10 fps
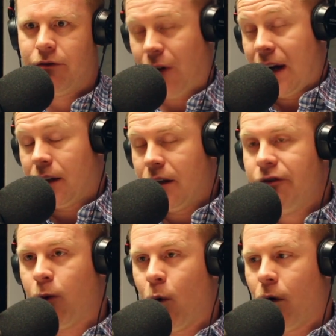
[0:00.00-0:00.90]

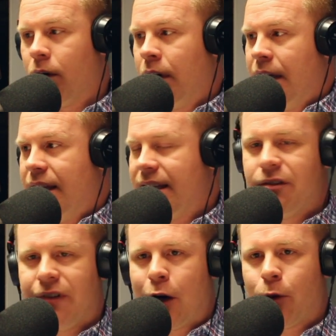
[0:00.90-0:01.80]
frankly, for the
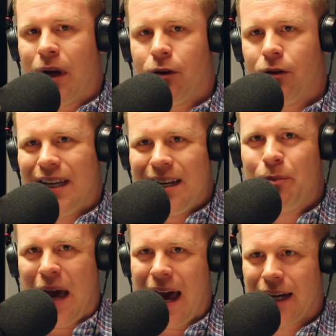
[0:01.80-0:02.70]
environmental
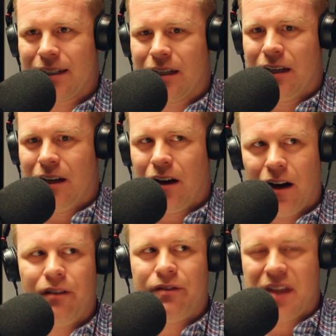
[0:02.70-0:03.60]
impact
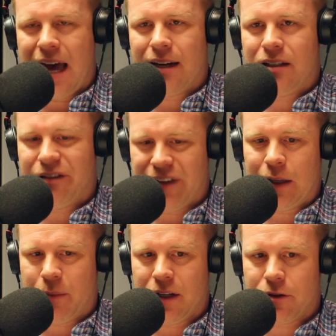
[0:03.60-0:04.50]
of that
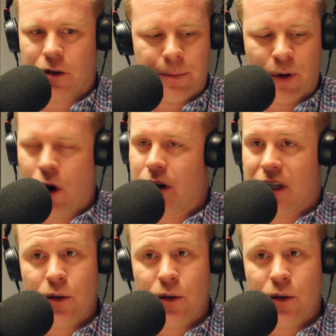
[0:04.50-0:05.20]
development. Don't get me wrong.